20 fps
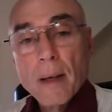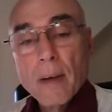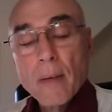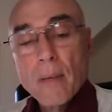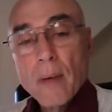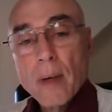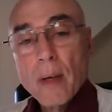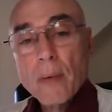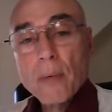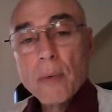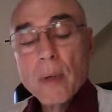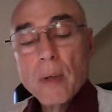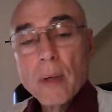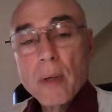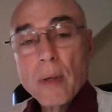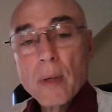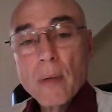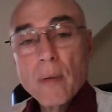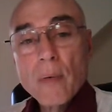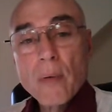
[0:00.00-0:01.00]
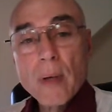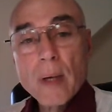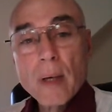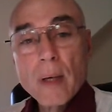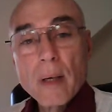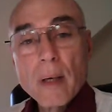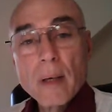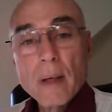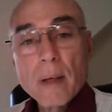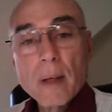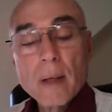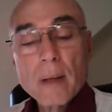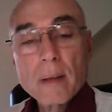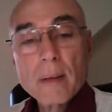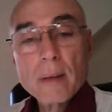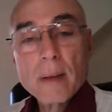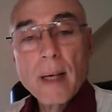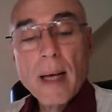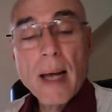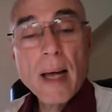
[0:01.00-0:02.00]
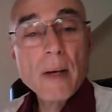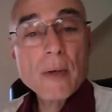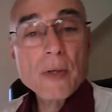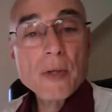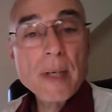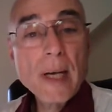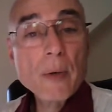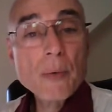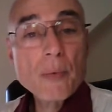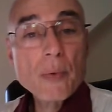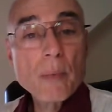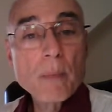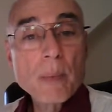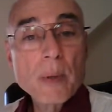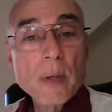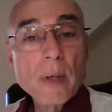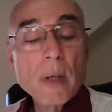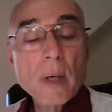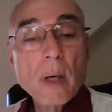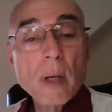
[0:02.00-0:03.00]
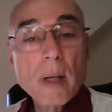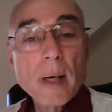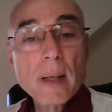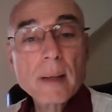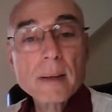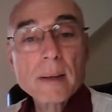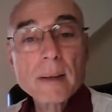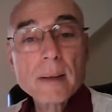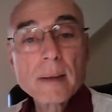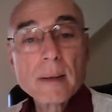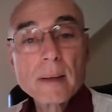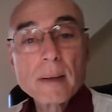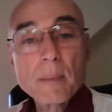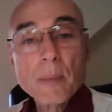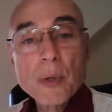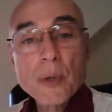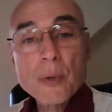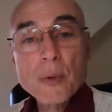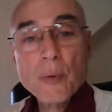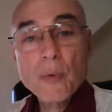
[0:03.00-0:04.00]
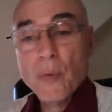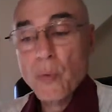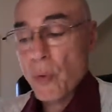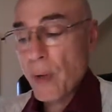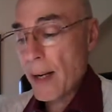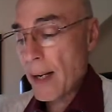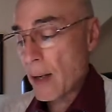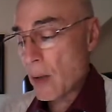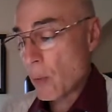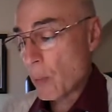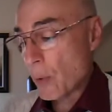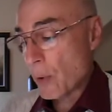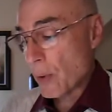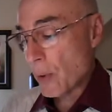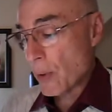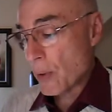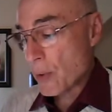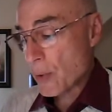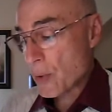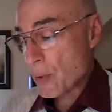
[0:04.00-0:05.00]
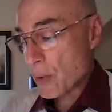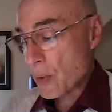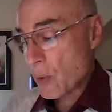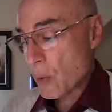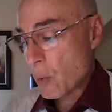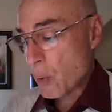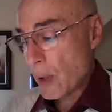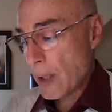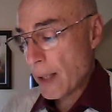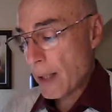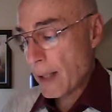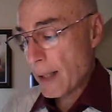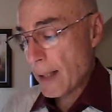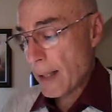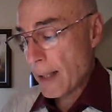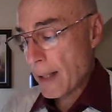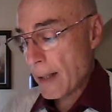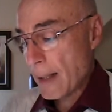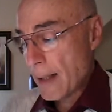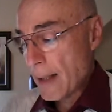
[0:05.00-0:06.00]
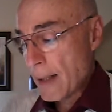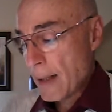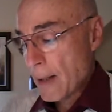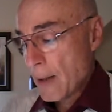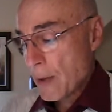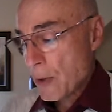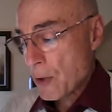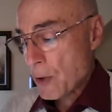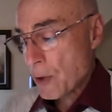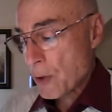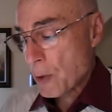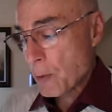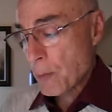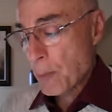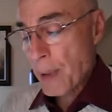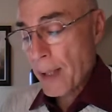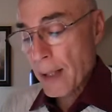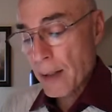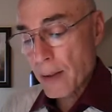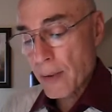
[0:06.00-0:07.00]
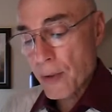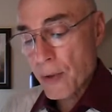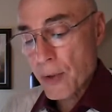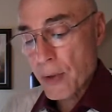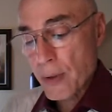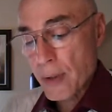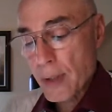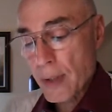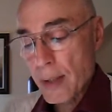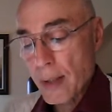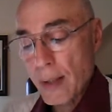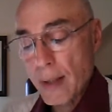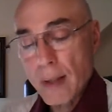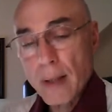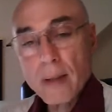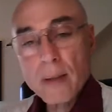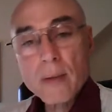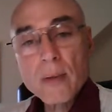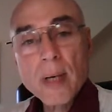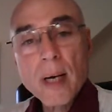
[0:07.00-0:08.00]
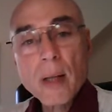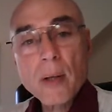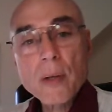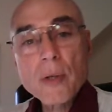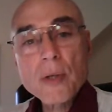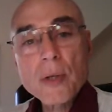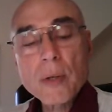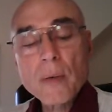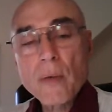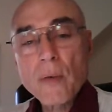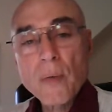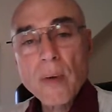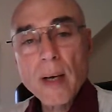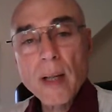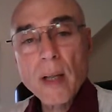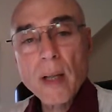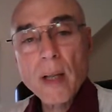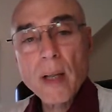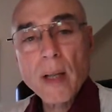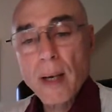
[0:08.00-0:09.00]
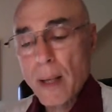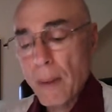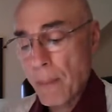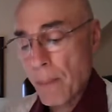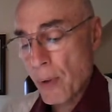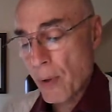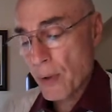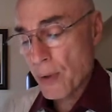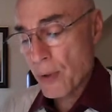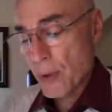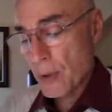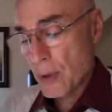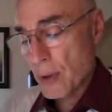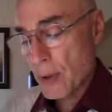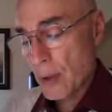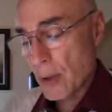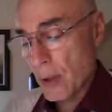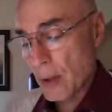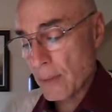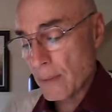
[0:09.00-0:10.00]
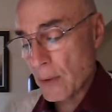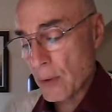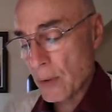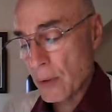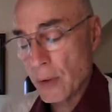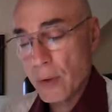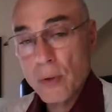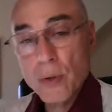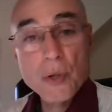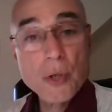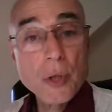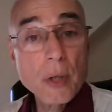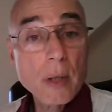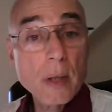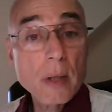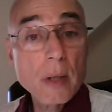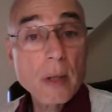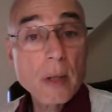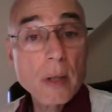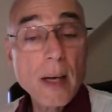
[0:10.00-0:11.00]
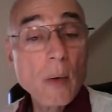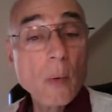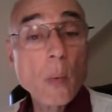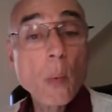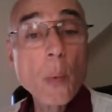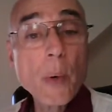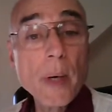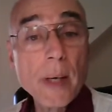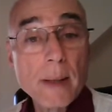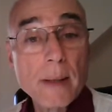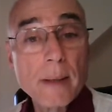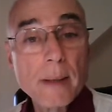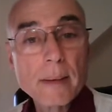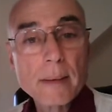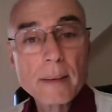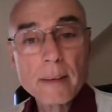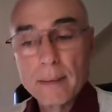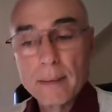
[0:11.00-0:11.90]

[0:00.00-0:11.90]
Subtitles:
that the then as yet to be elected Mr. Frank was quite a stupendously intelligent fellow, a person of good cheer, a wit.